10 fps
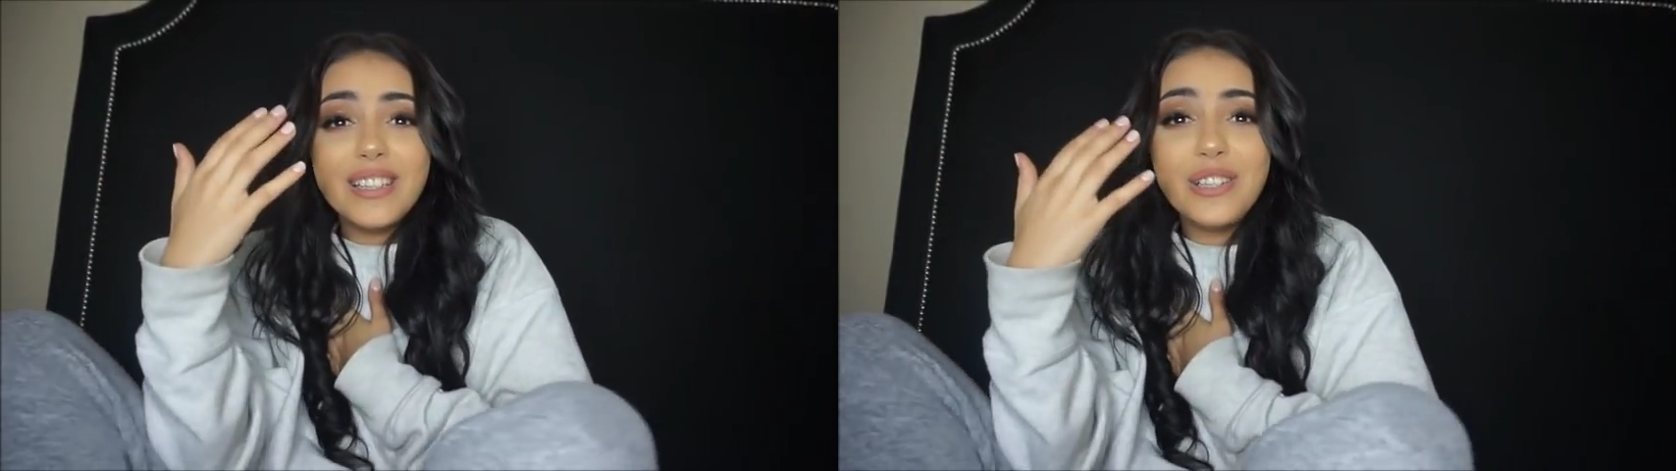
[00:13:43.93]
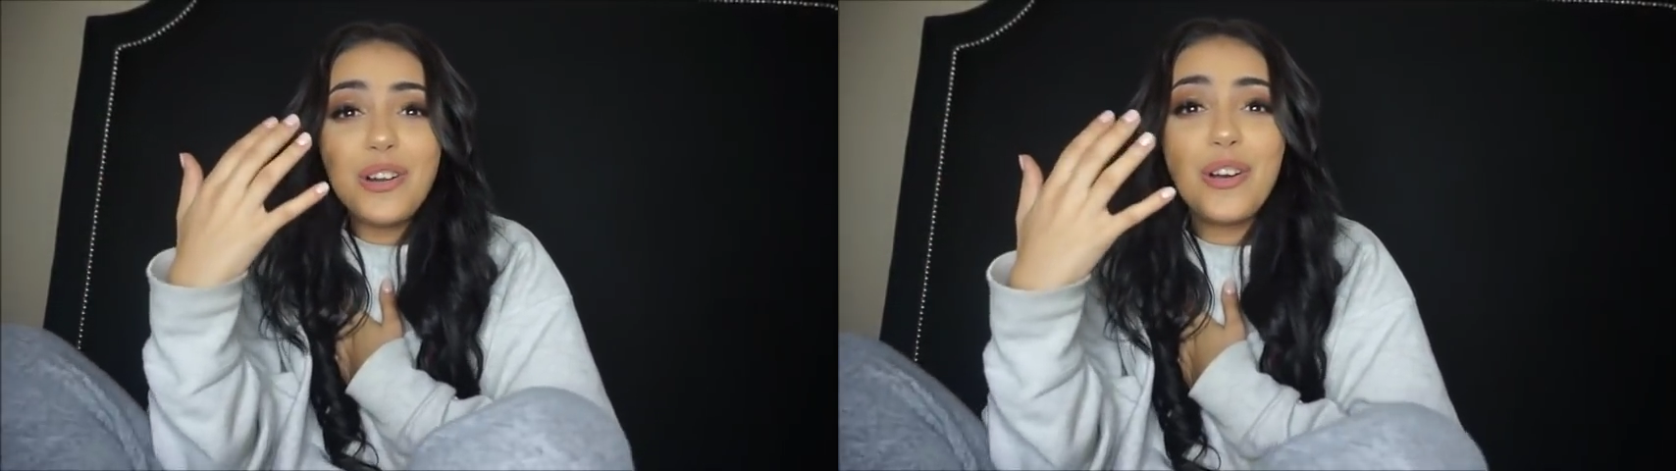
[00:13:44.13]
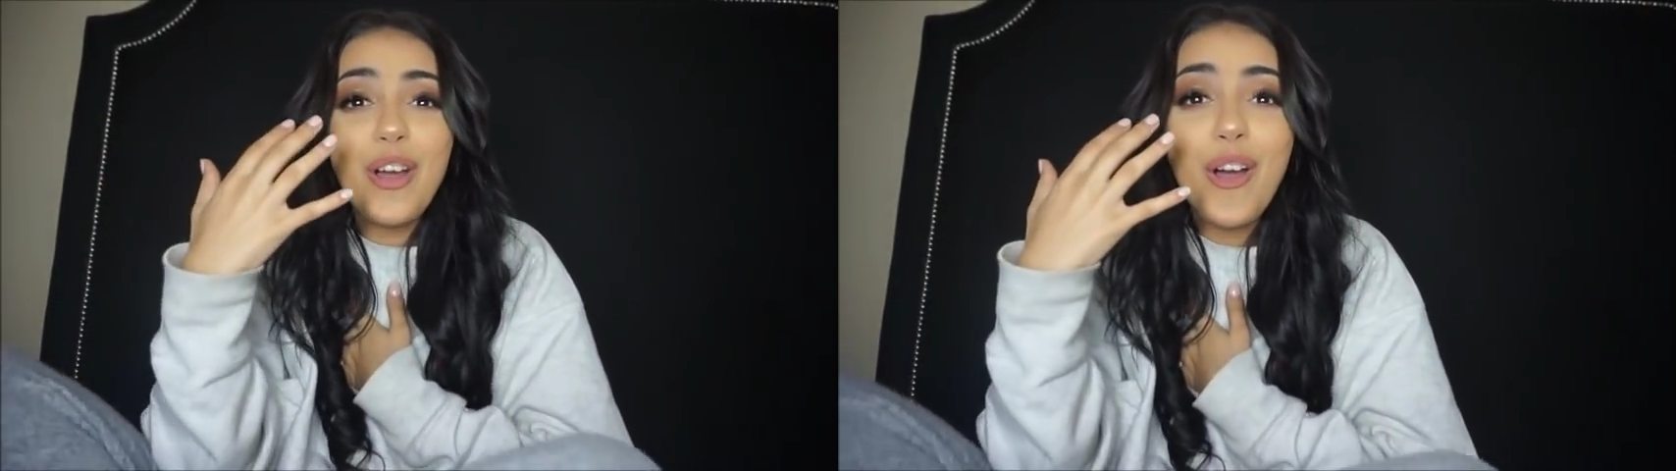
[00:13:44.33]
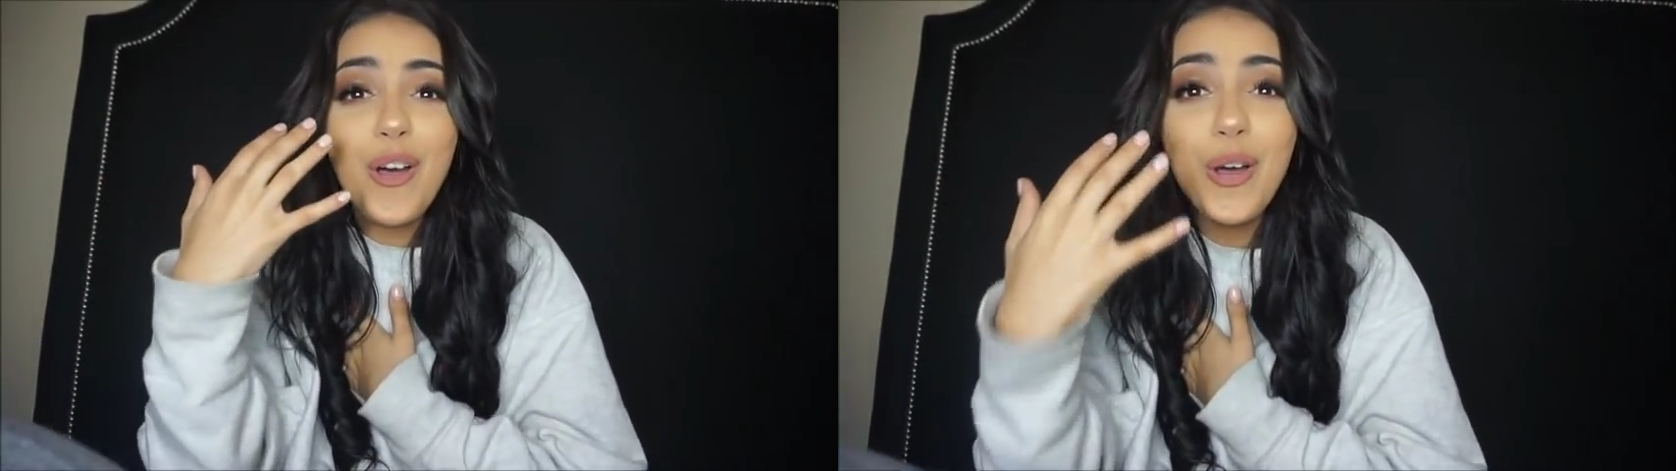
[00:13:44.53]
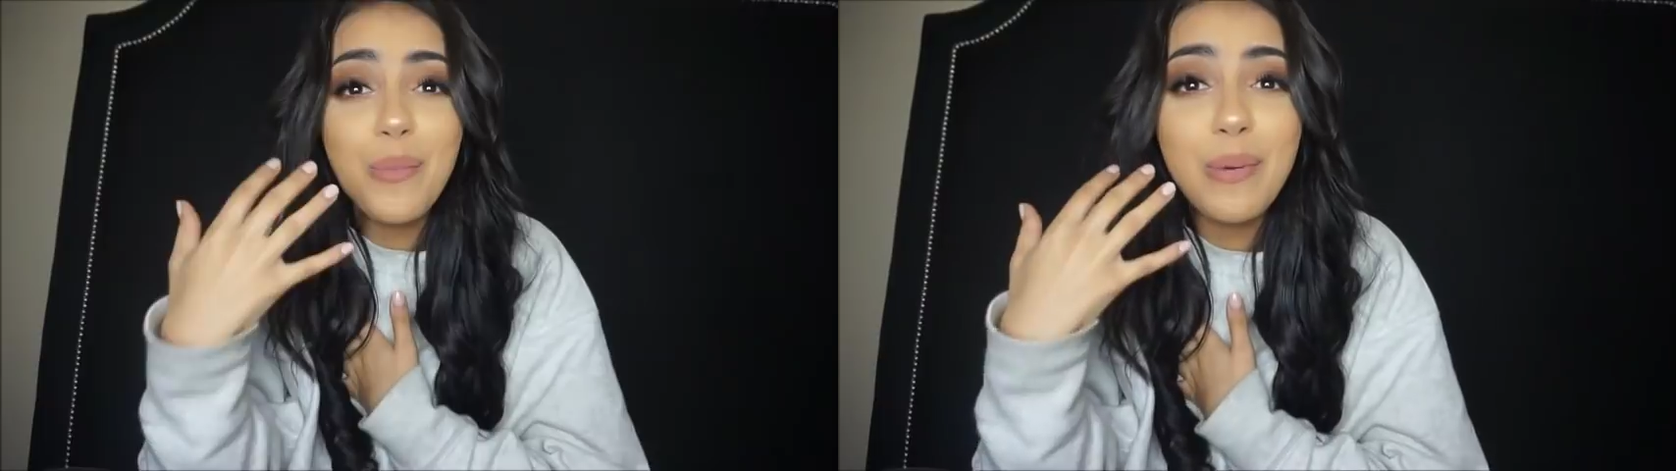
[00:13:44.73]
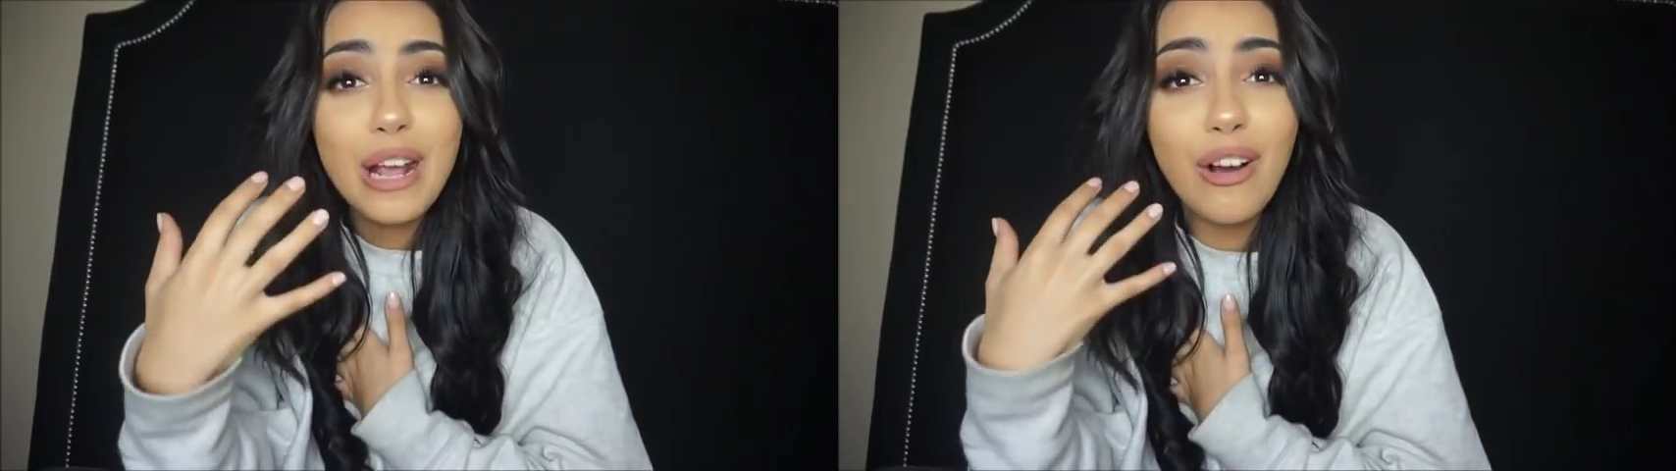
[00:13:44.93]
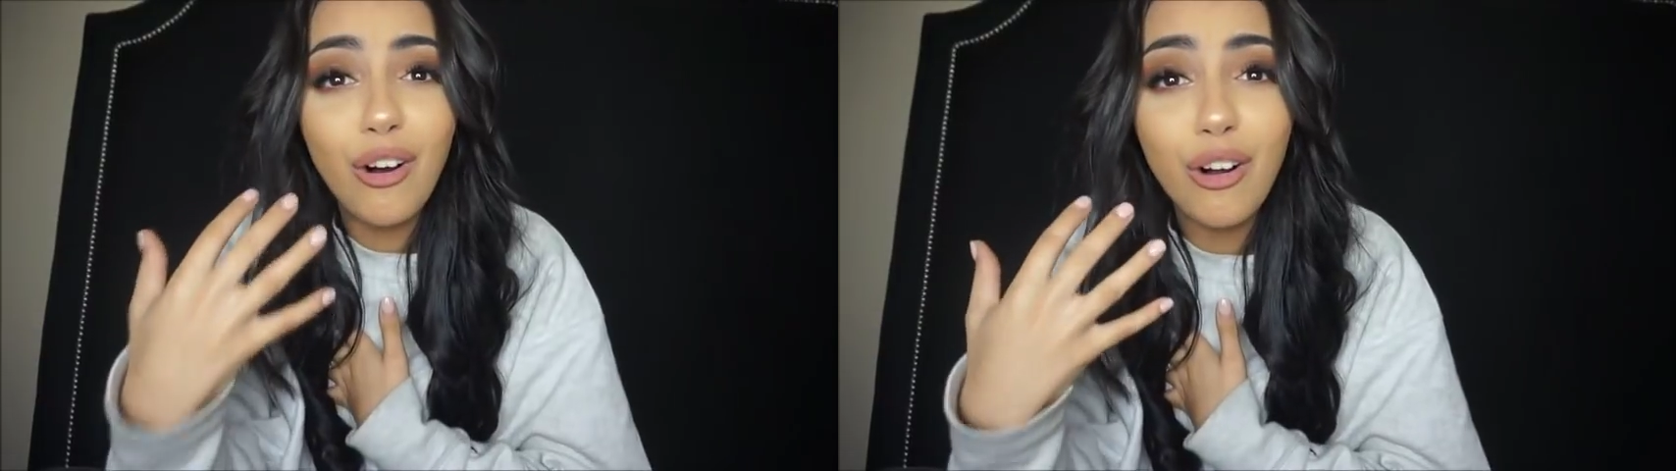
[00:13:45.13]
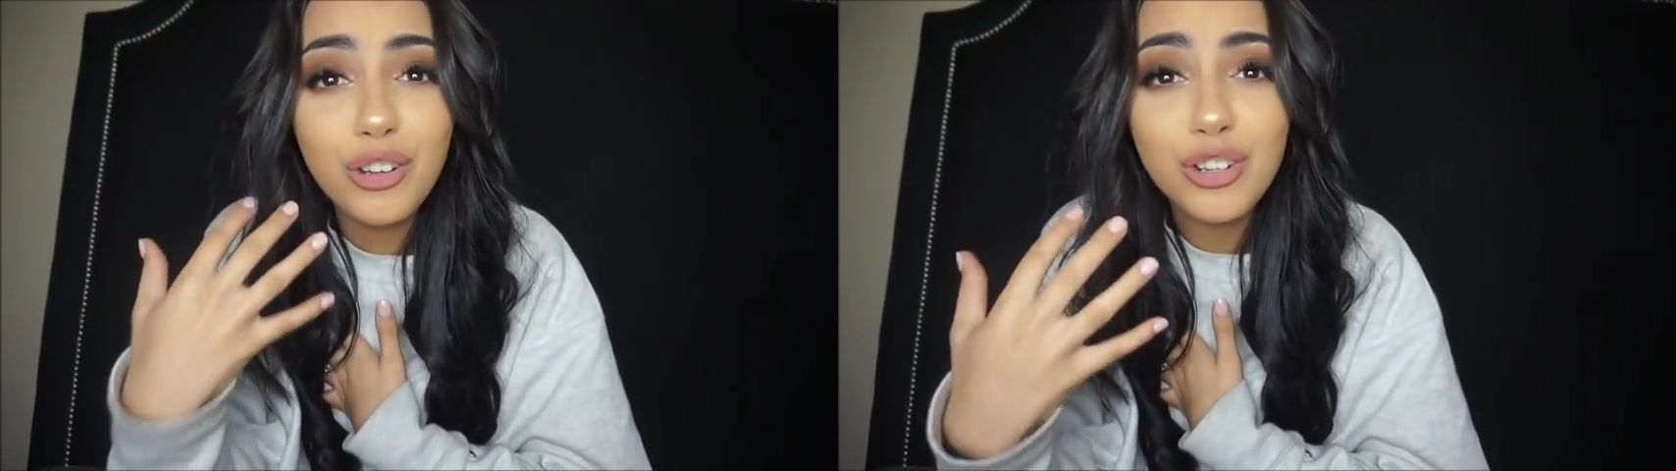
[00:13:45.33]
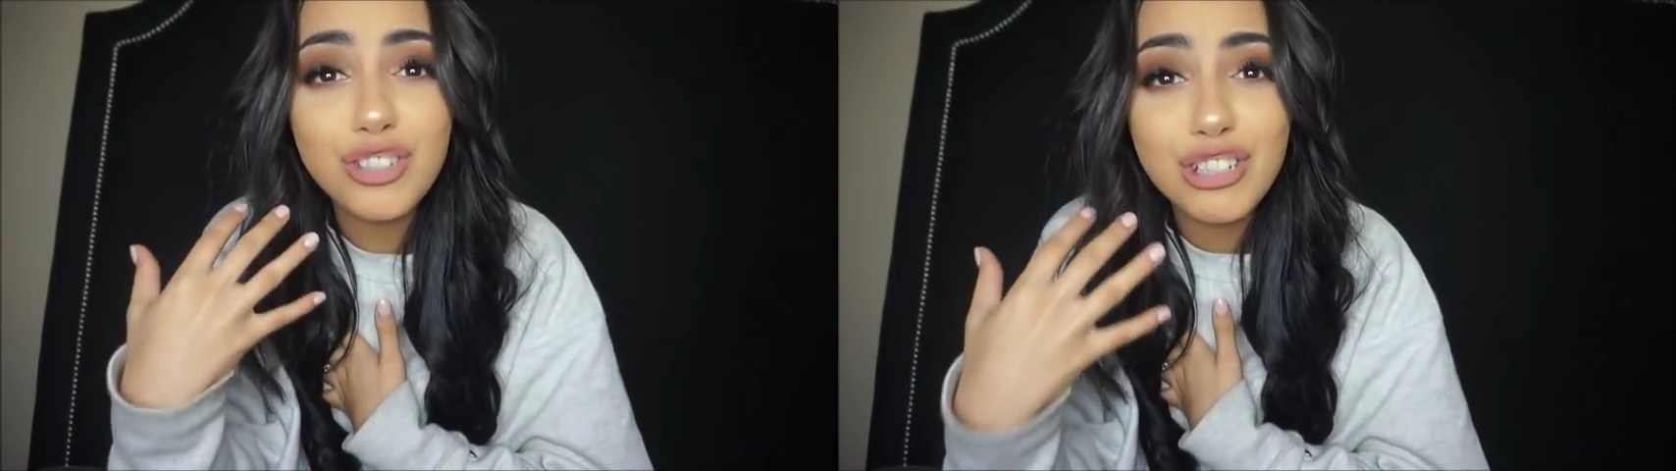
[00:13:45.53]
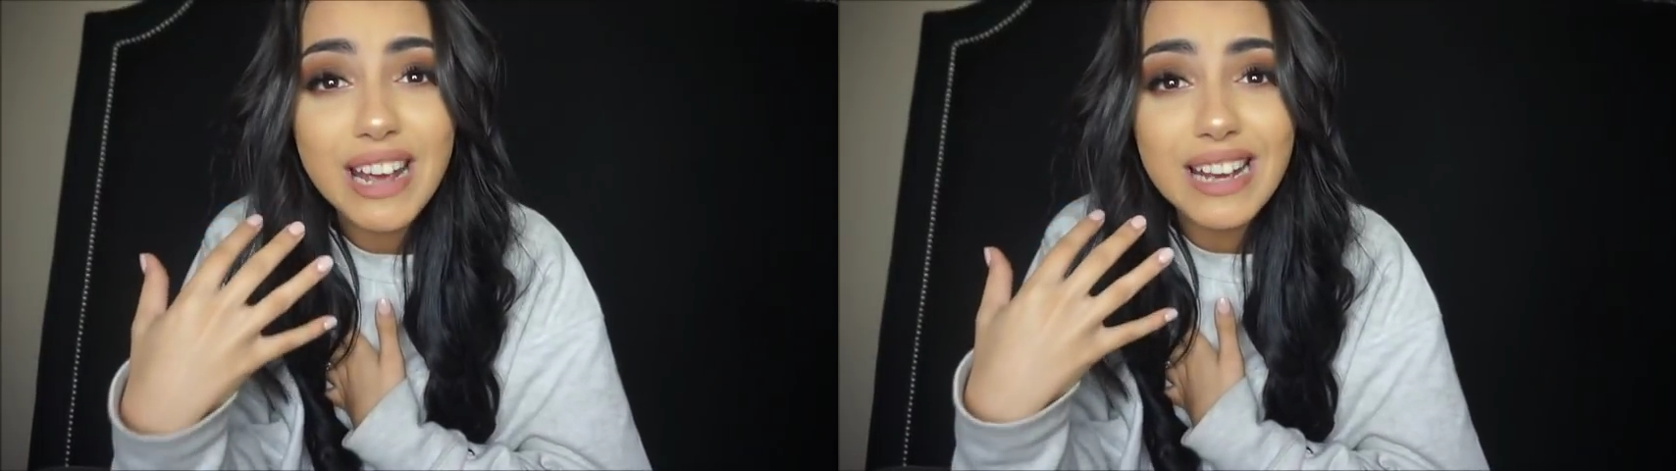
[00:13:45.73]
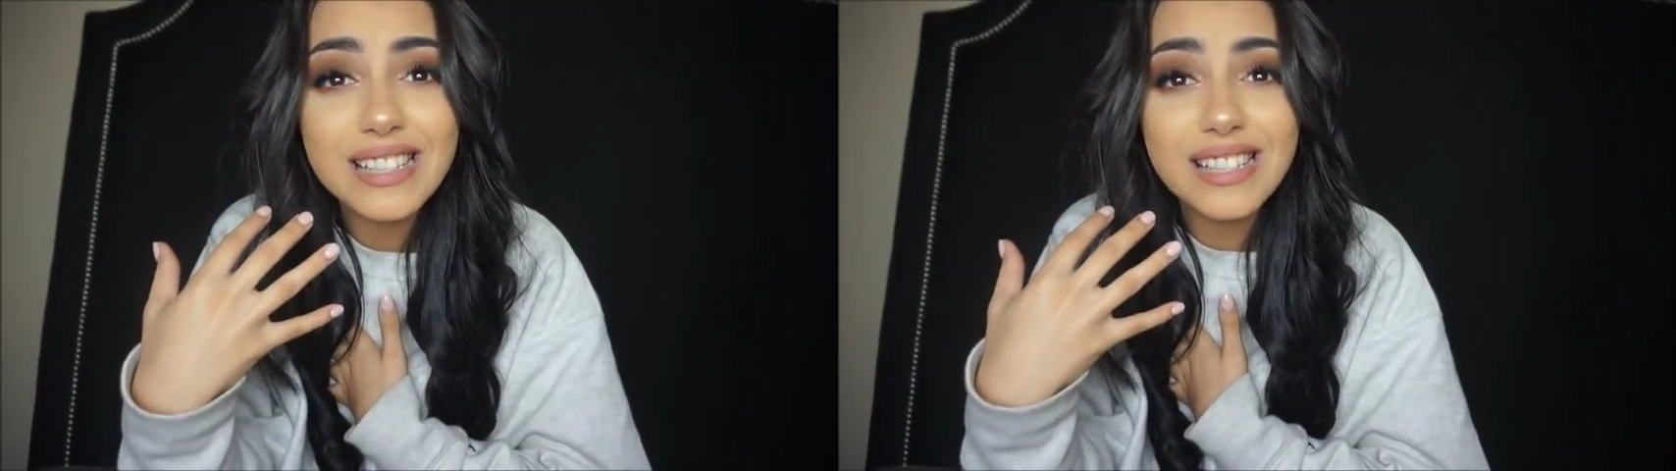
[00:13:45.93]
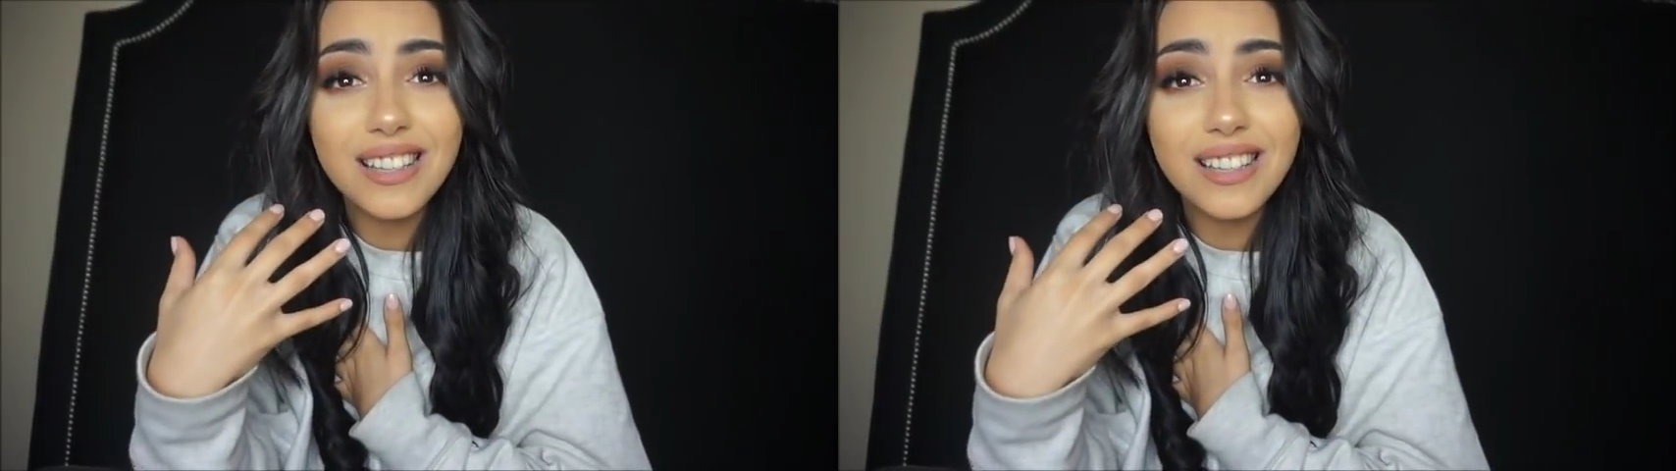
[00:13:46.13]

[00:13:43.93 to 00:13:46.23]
her being on your chest,